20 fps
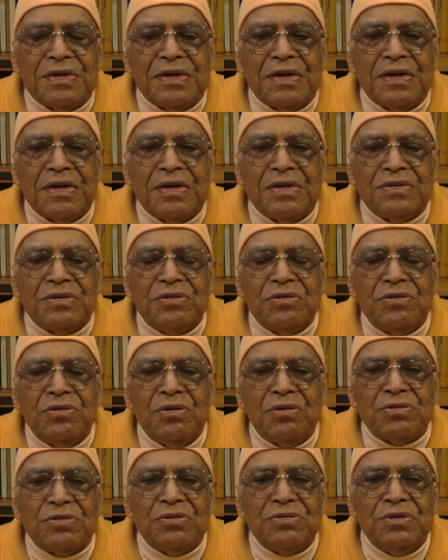I had to
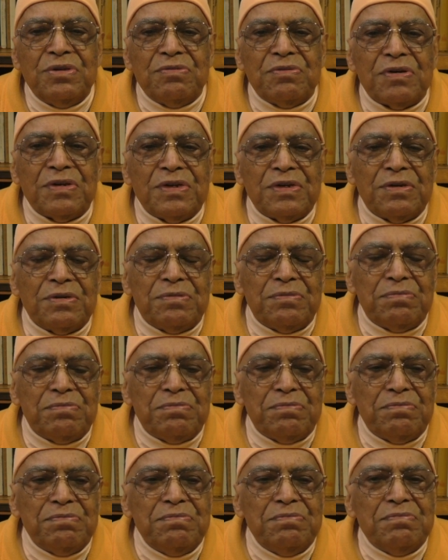go to different
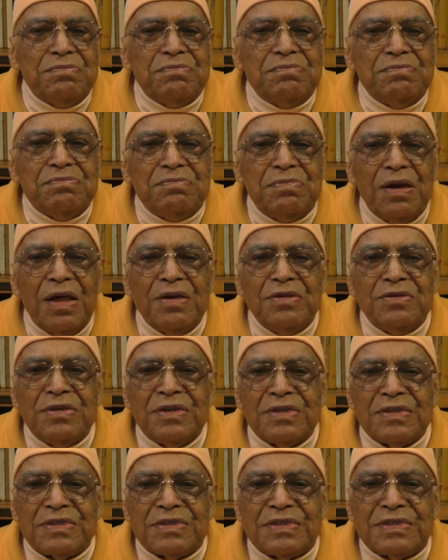
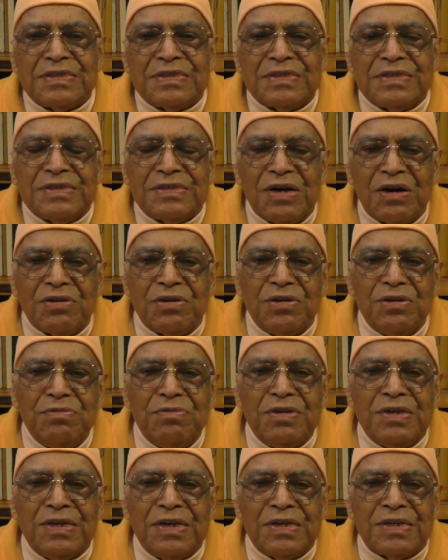places on
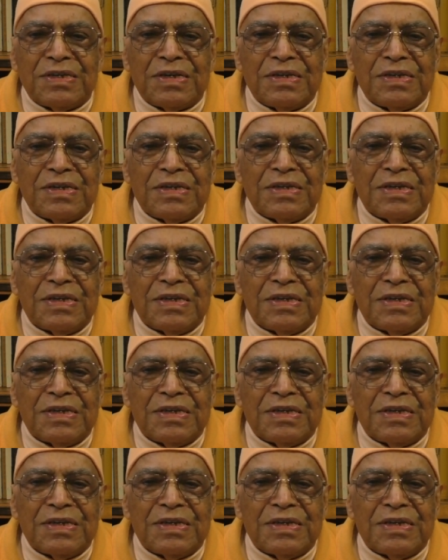invitation.